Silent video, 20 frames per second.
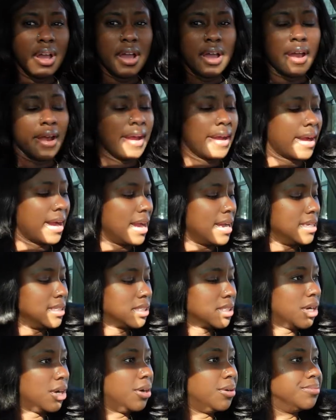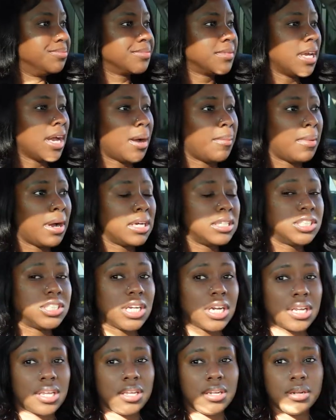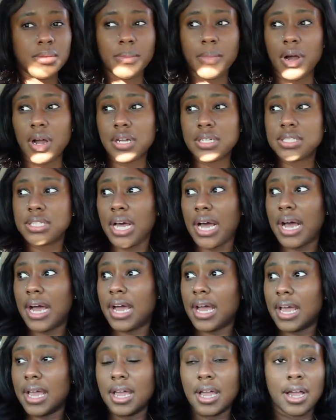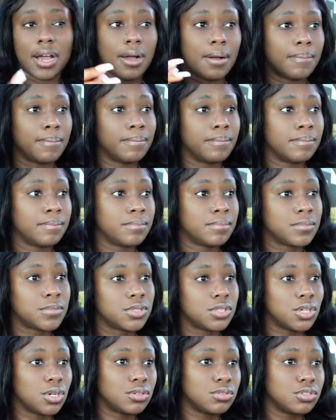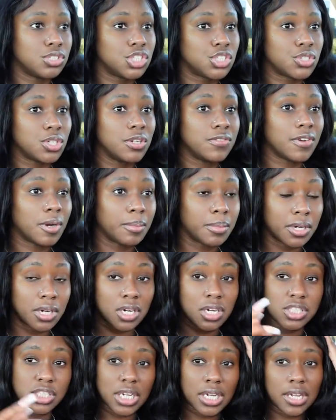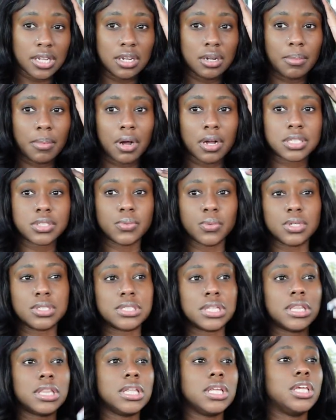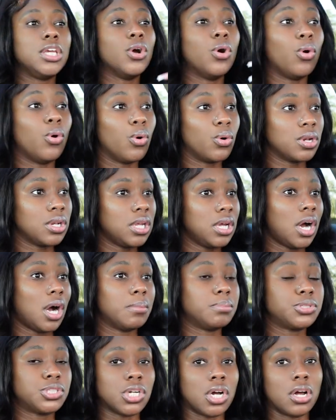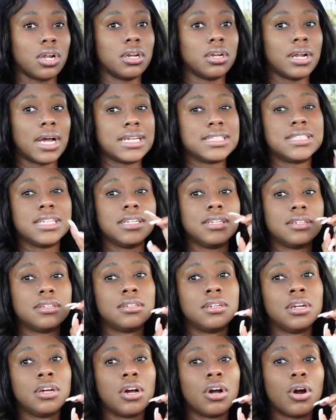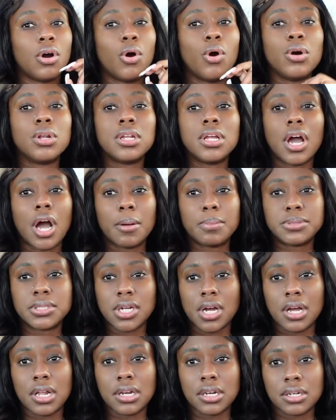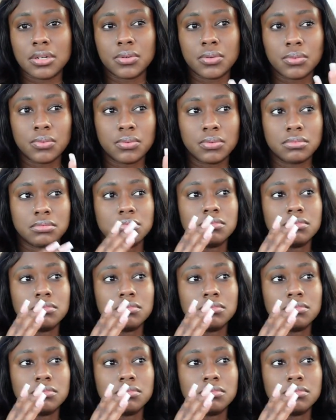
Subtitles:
guys, so yeah, I'm at Jack in the Box. I am down the street from her. Jack in the Box was the only option. As in, only option.